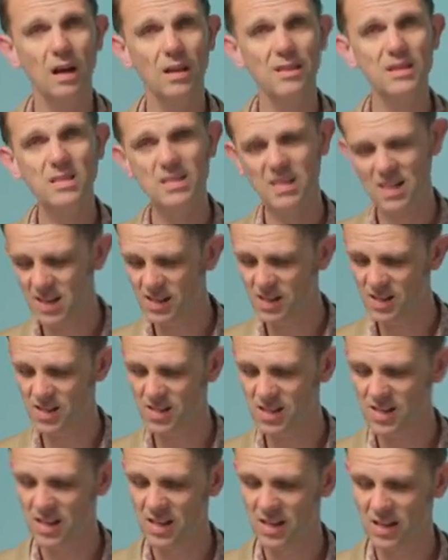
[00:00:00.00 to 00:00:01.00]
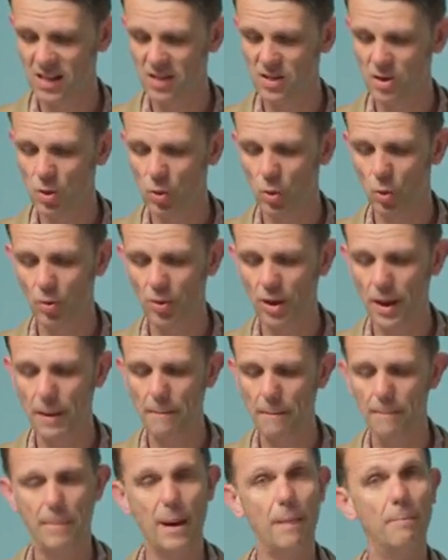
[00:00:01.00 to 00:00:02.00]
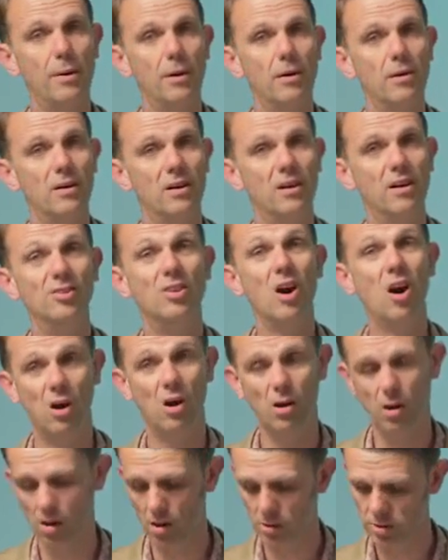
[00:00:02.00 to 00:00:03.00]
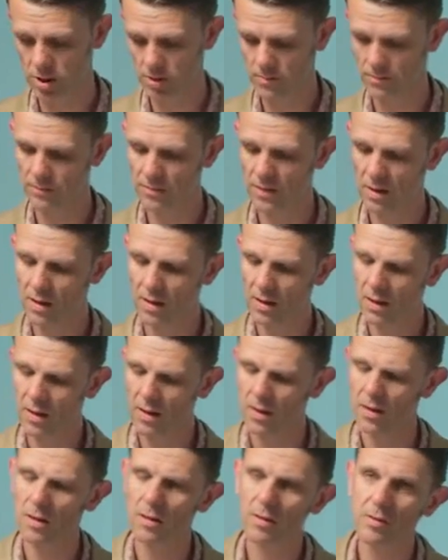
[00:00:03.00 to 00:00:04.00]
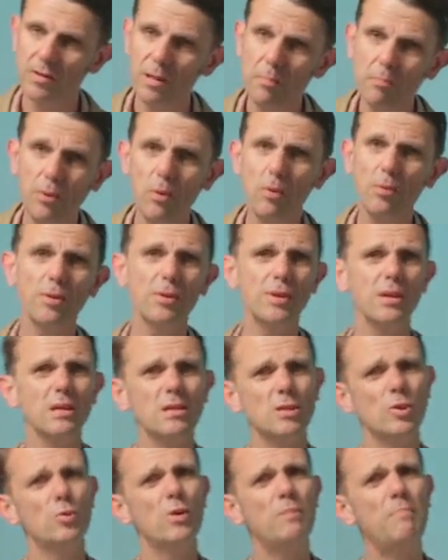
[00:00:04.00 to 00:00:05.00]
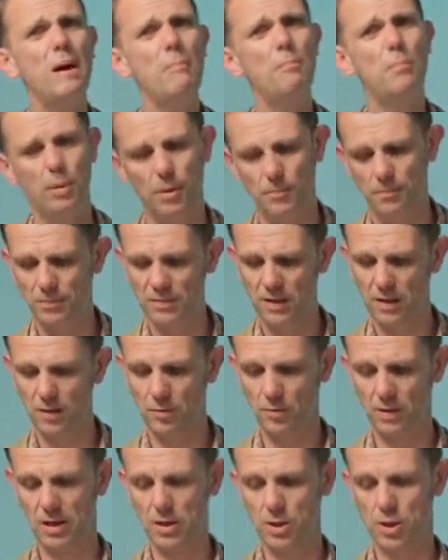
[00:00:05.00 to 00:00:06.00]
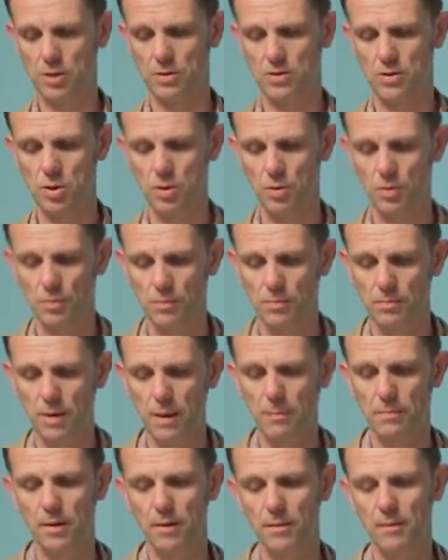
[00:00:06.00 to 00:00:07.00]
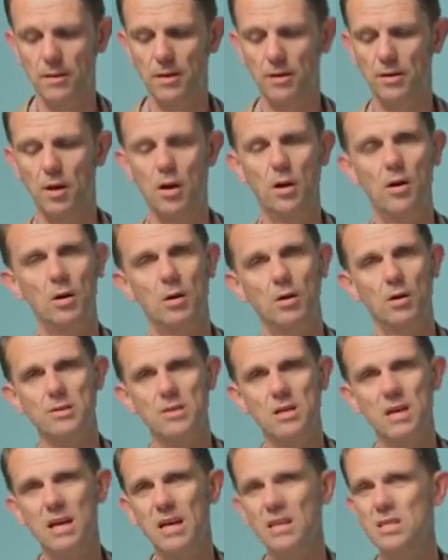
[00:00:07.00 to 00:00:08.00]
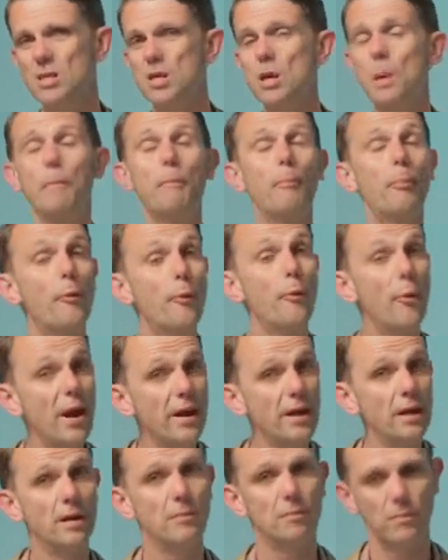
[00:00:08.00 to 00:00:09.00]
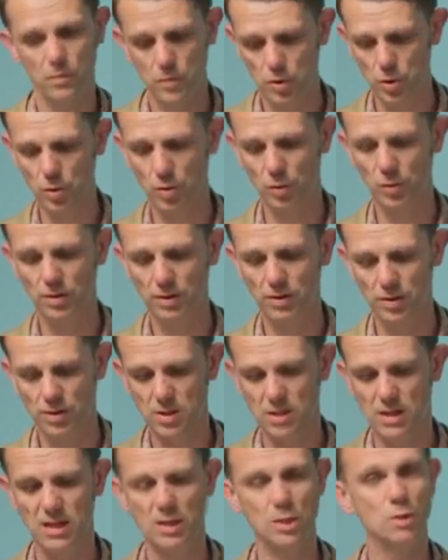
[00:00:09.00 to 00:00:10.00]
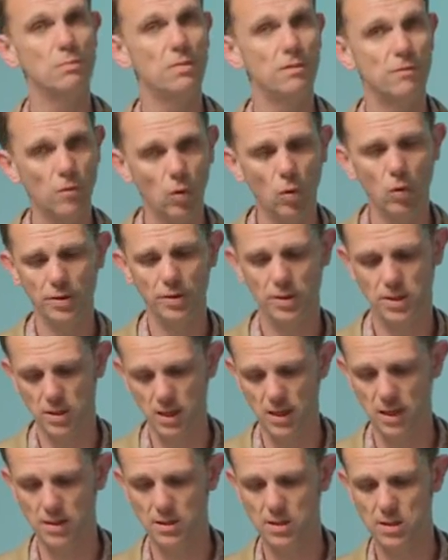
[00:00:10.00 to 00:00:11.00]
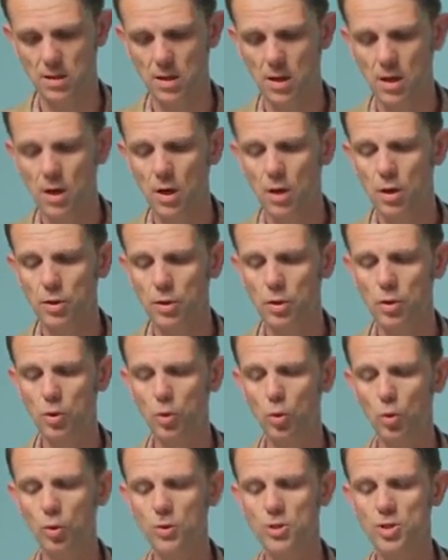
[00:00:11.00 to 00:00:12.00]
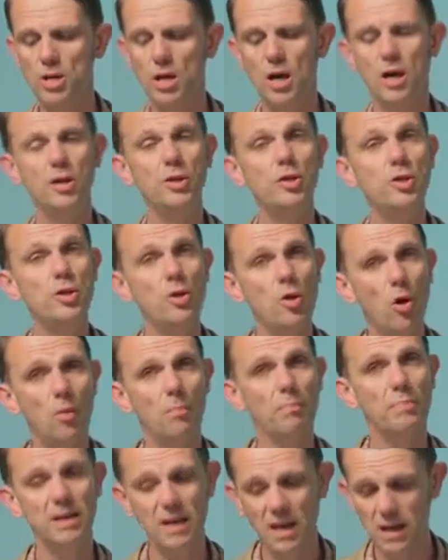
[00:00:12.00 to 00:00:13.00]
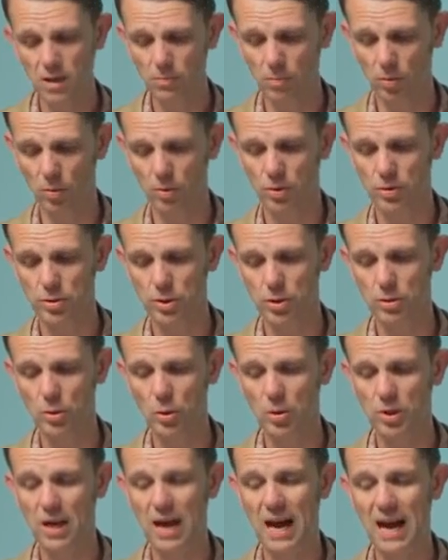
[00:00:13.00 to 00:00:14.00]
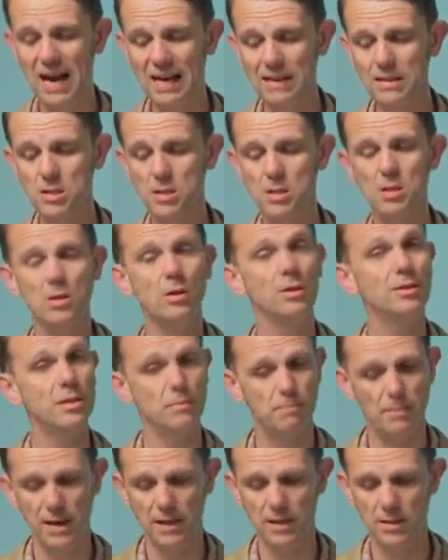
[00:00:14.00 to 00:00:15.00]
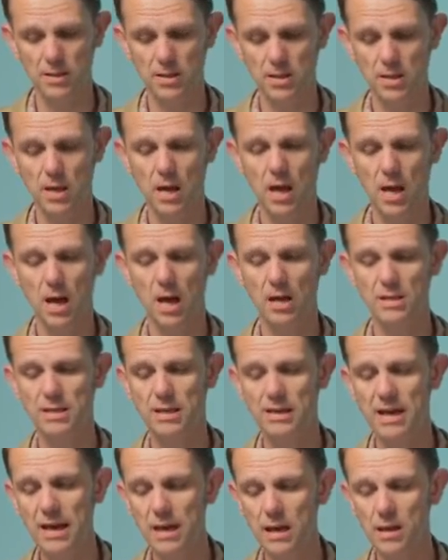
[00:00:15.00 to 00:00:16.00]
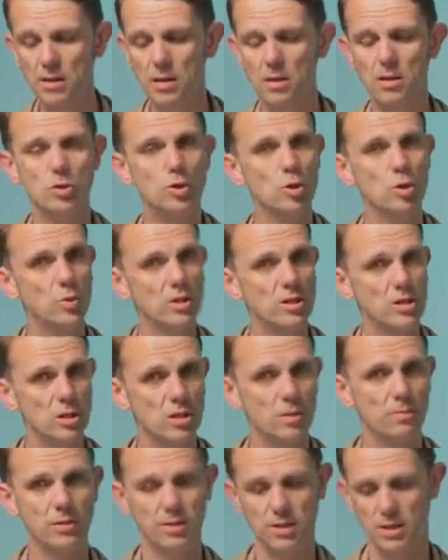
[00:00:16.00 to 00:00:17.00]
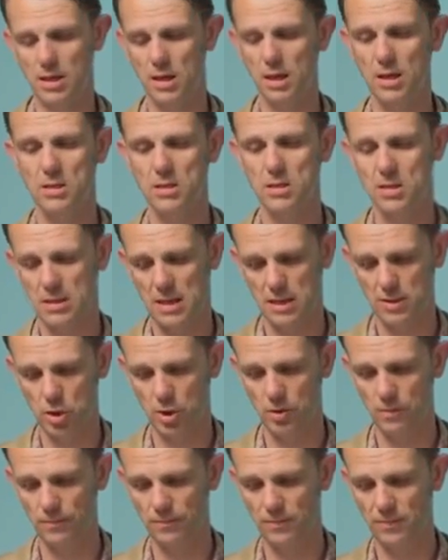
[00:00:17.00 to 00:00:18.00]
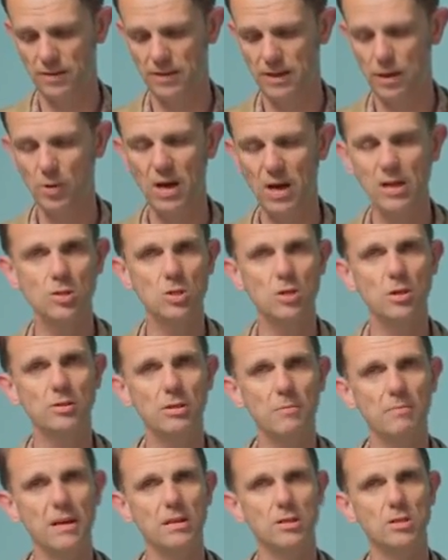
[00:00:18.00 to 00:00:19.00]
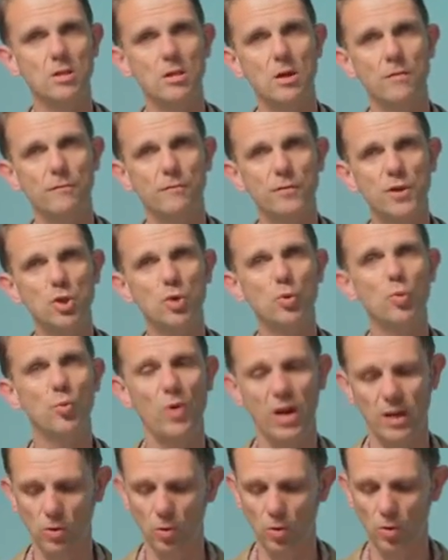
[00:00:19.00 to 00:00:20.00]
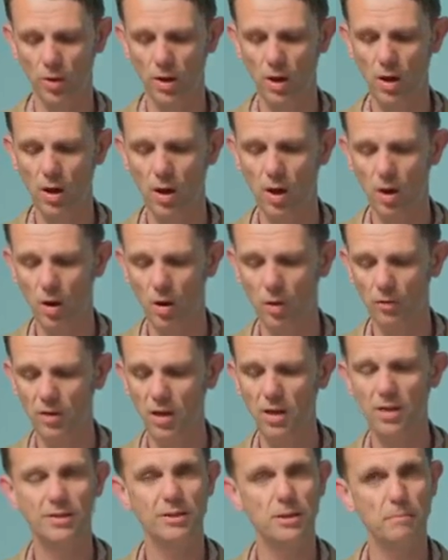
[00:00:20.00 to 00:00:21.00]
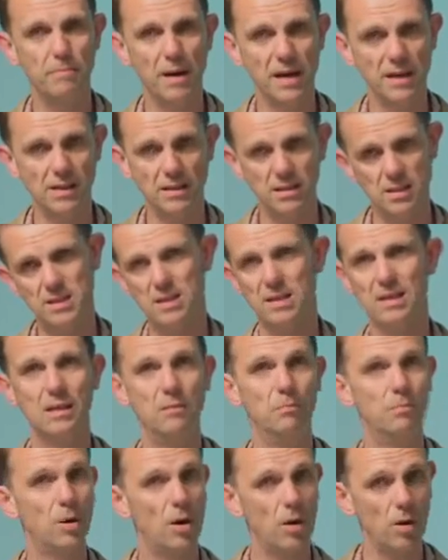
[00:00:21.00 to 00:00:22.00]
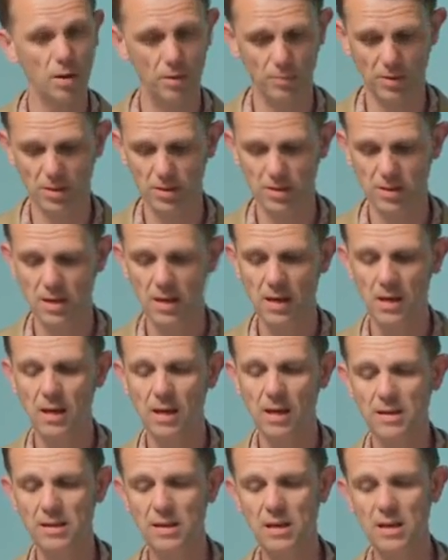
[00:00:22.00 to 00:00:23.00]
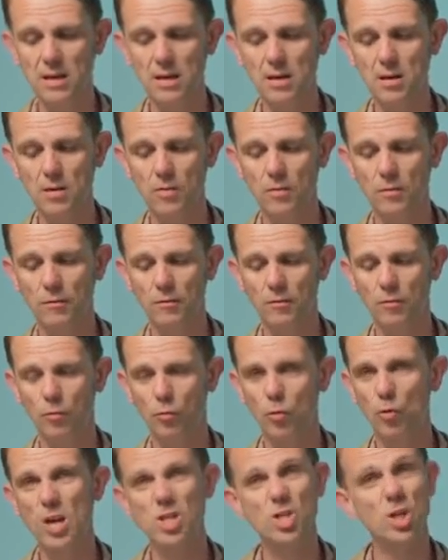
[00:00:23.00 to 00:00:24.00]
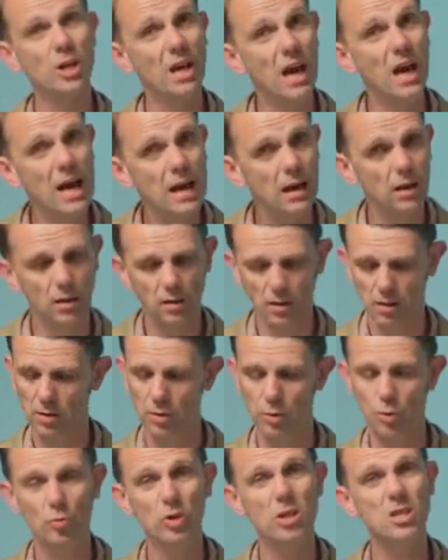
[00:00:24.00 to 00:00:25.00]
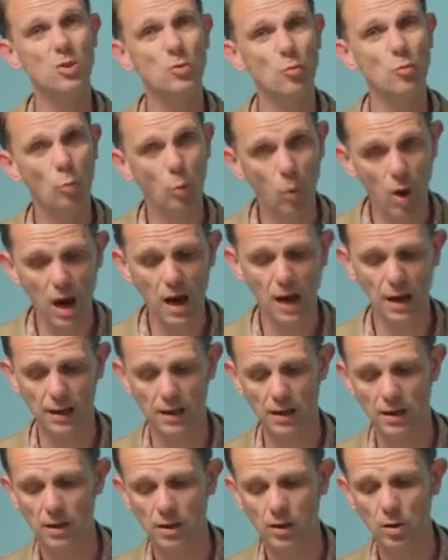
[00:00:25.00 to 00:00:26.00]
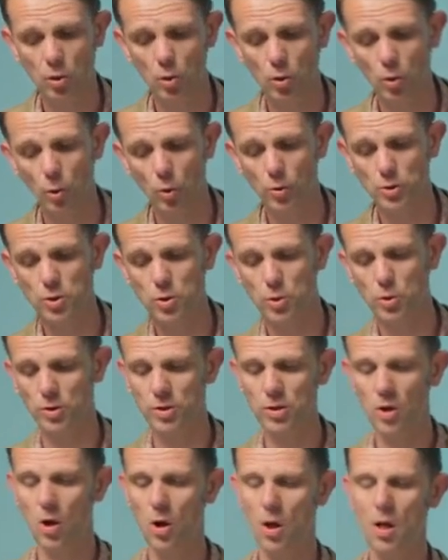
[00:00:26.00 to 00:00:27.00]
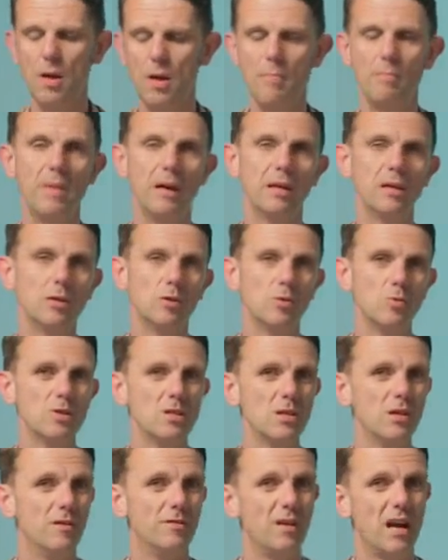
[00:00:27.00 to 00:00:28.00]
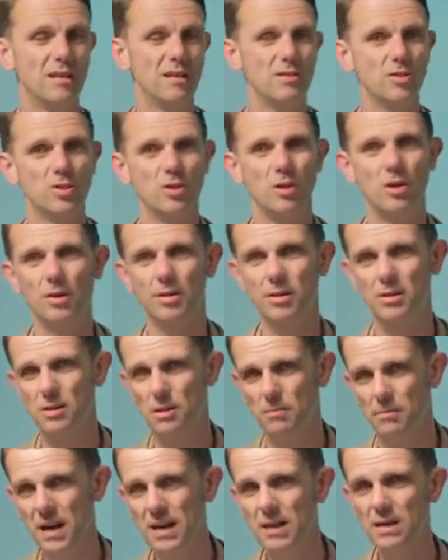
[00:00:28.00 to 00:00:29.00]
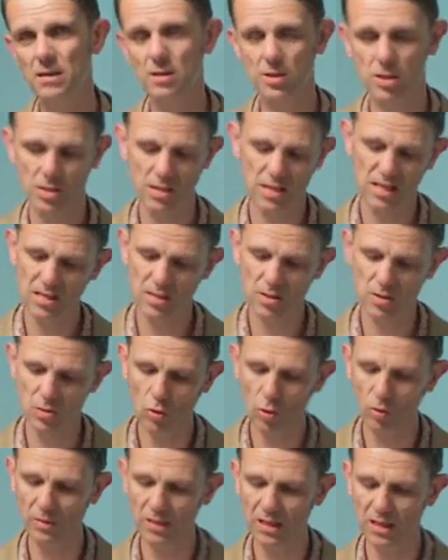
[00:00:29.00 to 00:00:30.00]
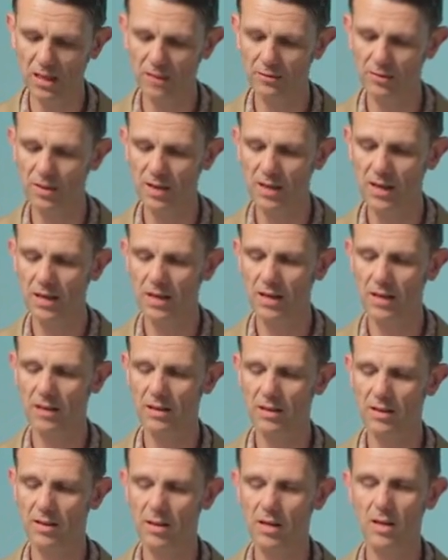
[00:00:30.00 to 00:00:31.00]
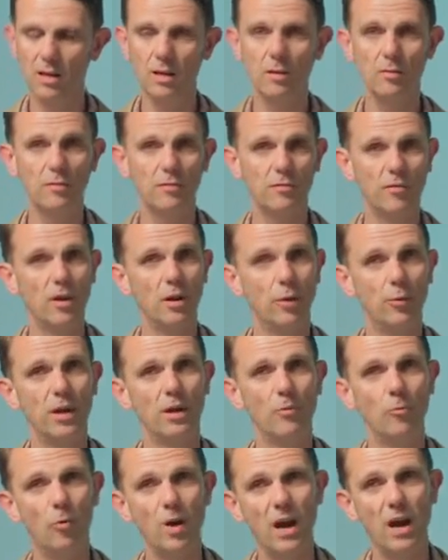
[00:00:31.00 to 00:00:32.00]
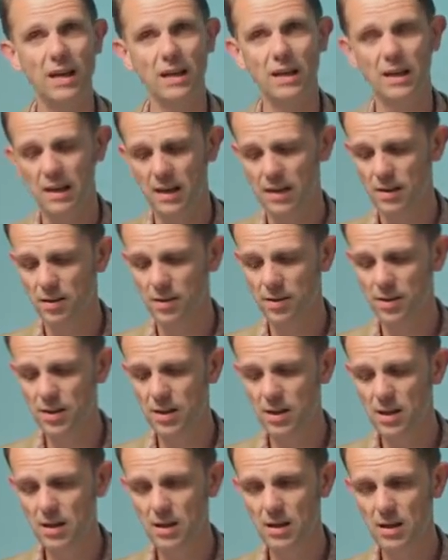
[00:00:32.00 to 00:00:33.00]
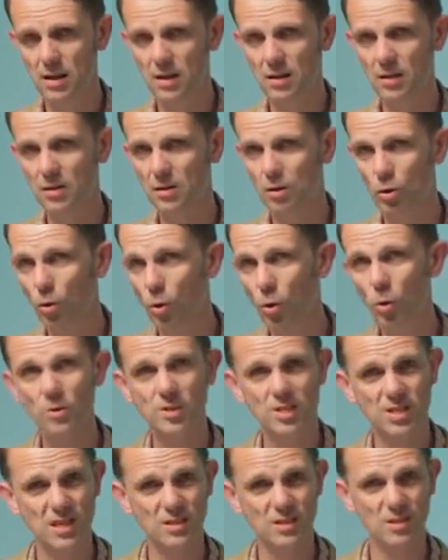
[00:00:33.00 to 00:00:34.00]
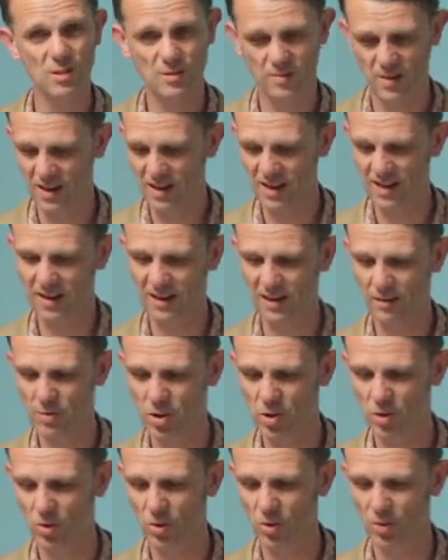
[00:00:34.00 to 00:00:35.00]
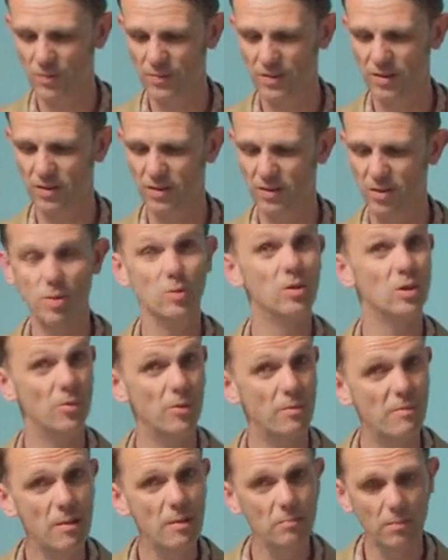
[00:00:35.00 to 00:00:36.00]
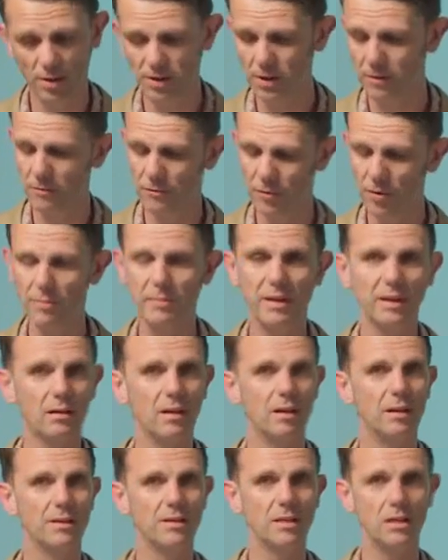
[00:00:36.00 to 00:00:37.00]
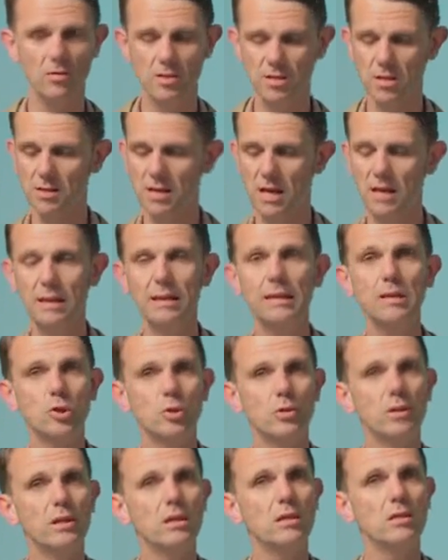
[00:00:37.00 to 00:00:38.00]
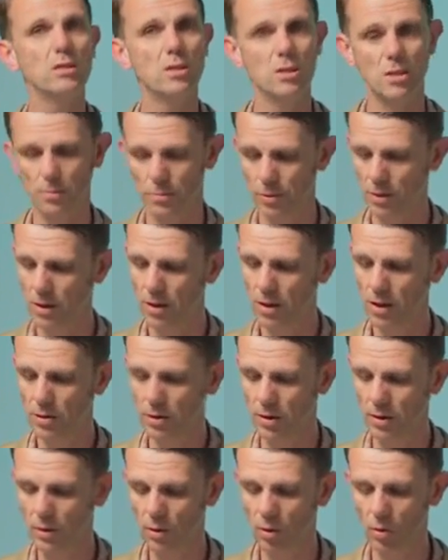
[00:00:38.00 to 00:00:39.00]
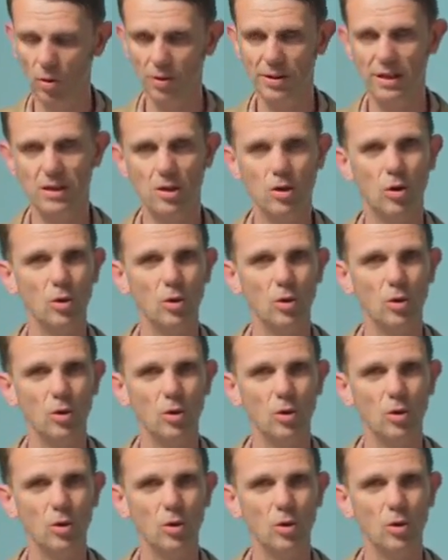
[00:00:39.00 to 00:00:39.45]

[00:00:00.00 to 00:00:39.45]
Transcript: And this case is called Pepper and Hart. The important thing to remember in relation to Pepper and Hart is that prior to this case, before this case, the courts had not been able to look at Hansard debates as an aid to interpreting statute. Now, Hansard debates are the official record of debates in Parliament. The rationale, the reason why courts could not make use of Hansard debates is normally given in the following way. The courts, as I'm sure you can remember, the fundamental idea is that they literally interpret the law. They